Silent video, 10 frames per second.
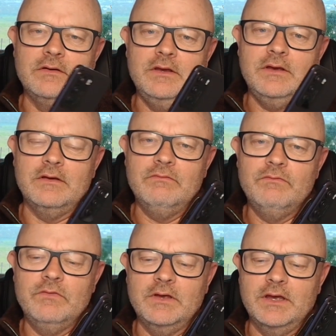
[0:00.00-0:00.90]
yeah,
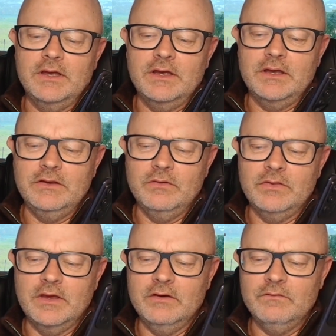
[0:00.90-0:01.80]
if you're
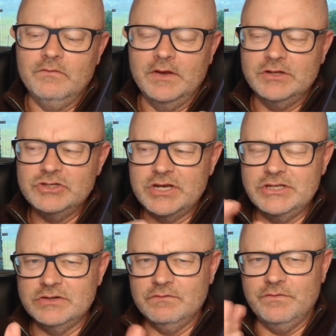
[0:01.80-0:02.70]
thinking of
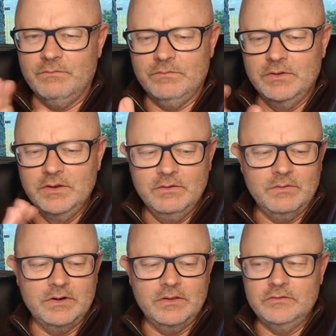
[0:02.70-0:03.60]
changing from
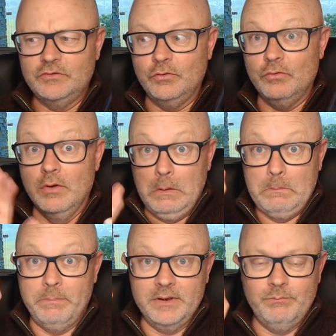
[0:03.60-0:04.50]
one of those two
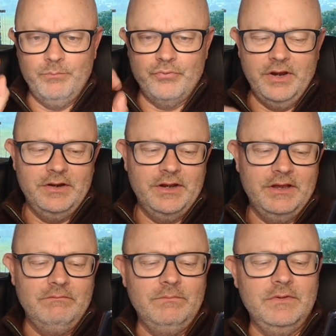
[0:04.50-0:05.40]
big brand
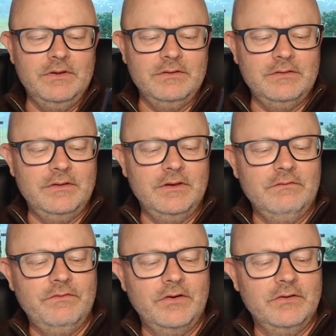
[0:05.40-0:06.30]
name
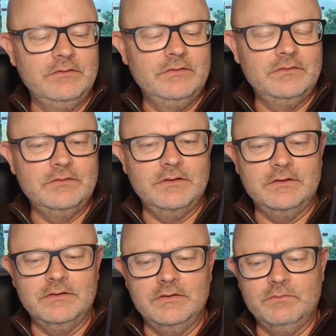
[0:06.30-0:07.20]
phones
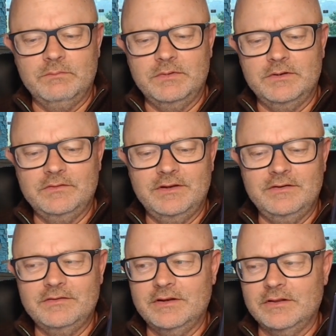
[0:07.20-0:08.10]
to this one because they're
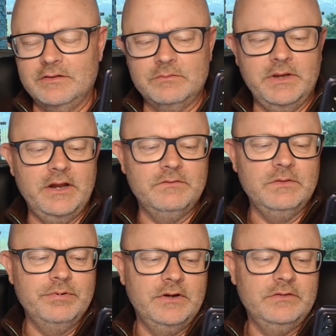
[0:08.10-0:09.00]
just getting a little bit out of
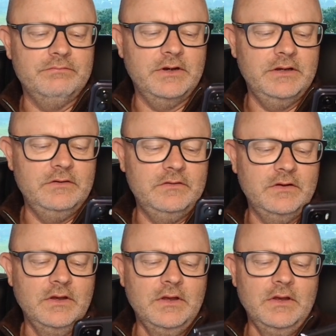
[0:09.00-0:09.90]
your price range,
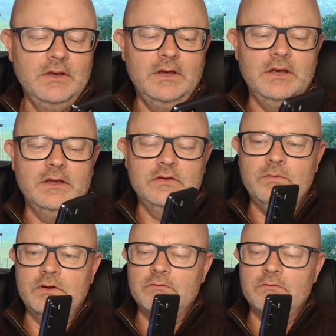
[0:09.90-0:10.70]
this one